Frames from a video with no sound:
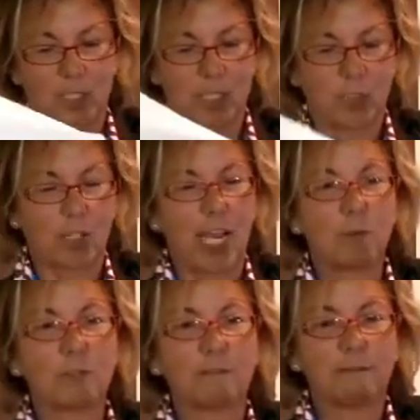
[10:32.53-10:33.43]
Jack
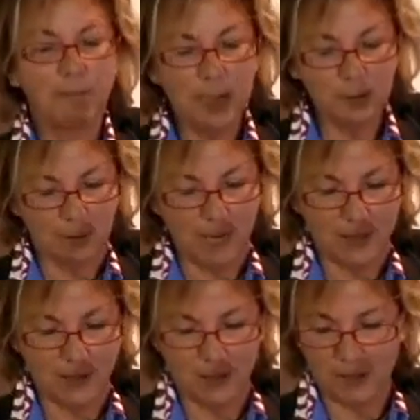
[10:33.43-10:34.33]
was a field man
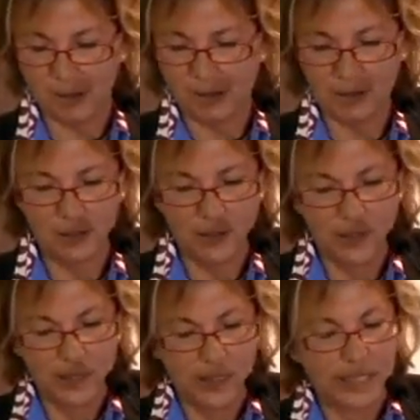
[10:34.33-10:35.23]
at heart.
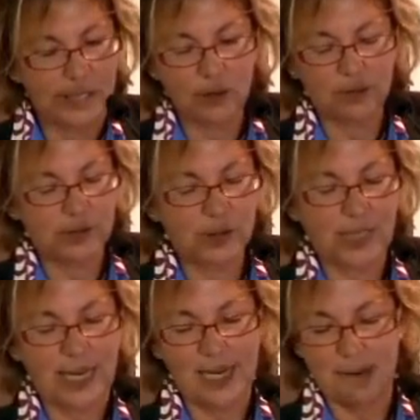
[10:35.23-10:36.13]
He'd often
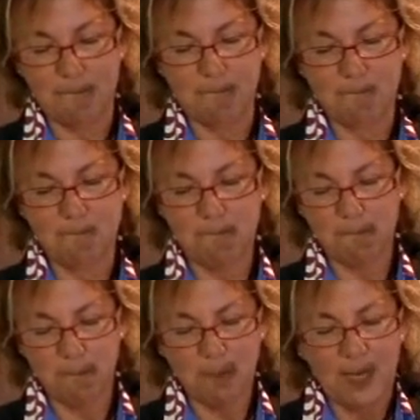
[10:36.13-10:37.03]
say,
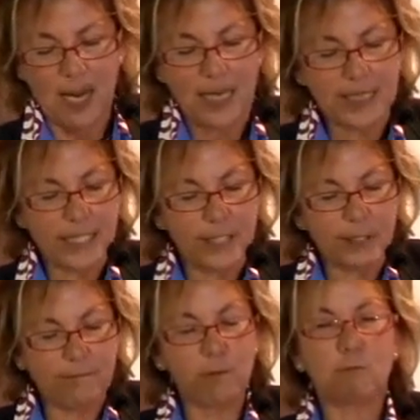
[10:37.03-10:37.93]
"I take a
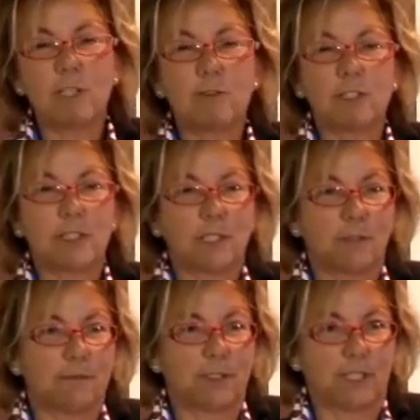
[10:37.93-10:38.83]
different road to the
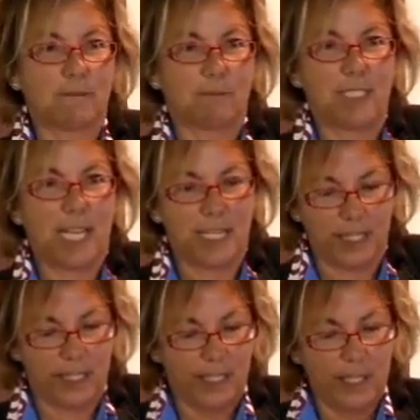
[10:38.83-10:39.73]
office every
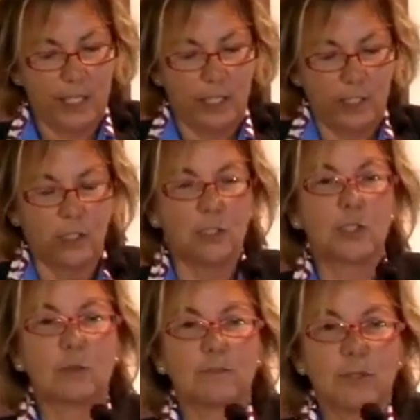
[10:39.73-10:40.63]
day
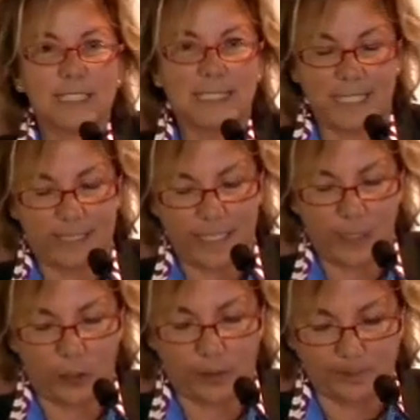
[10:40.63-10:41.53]
to avoid
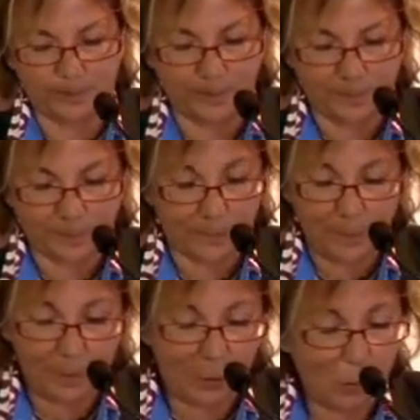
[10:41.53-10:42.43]
assassination."
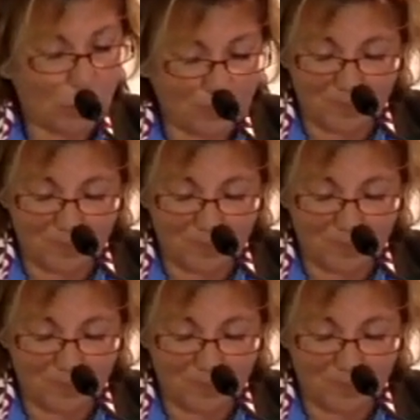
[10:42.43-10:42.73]
But of course,